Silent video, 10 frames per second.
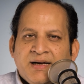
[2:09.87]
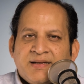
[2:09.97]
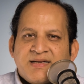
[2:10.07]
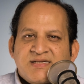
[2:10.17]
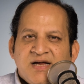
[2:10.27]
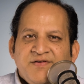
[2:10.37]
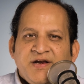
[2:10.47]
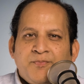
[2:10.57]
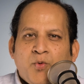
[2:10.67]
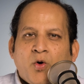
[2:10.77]
the survey
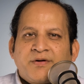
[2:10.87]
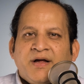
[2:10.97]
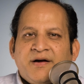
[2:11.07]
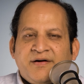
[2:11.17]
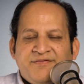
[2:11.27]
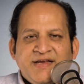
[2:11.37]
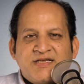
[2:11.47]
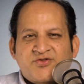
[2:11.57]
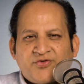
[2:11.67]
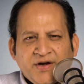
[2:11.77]
report
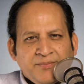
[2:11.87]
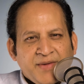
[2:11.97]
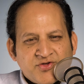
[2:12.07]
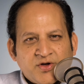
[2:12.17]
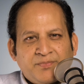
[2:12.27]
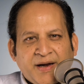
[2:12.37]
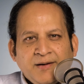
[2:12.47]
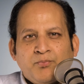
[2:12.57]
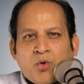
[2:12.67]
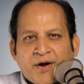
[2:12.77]
reveals 3 major
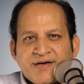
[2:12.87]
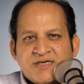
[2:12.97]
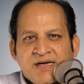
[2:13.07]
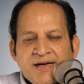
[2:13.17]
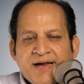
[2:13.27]
pain points